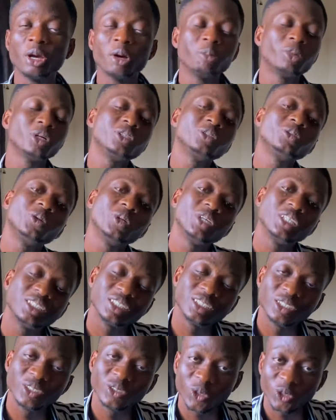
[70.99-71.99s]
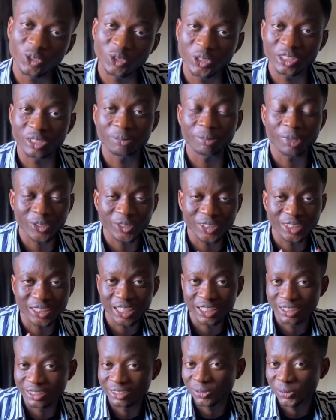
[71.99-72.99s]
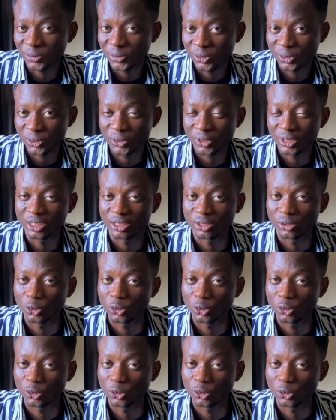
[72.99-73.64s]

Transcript: But you know, it is not just about starting to study.